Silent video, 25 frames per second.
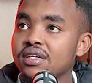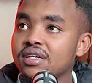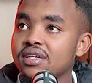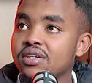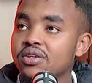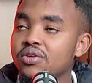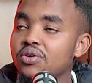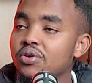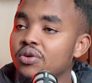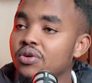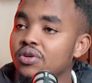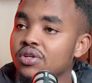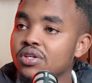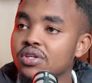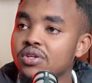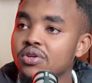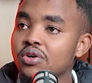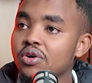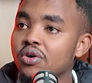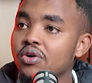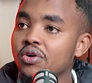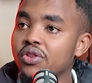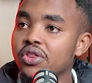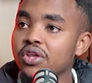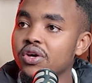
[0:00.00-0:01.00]
kidogo
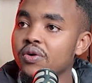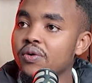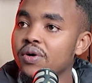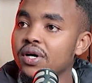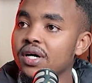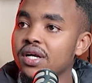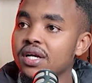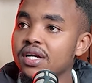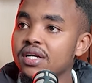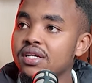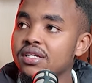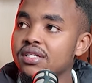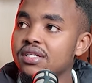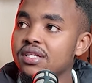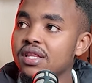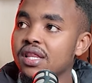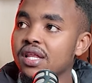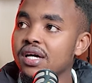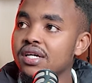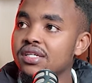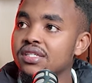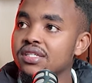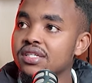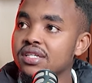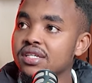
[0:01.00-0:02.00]
kidogo, they weren't
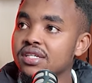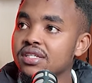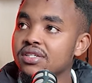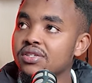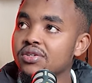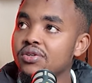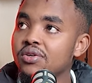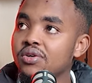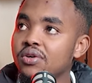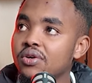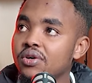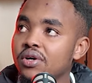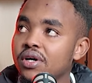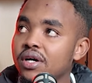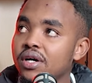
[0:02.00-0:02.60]
that critical.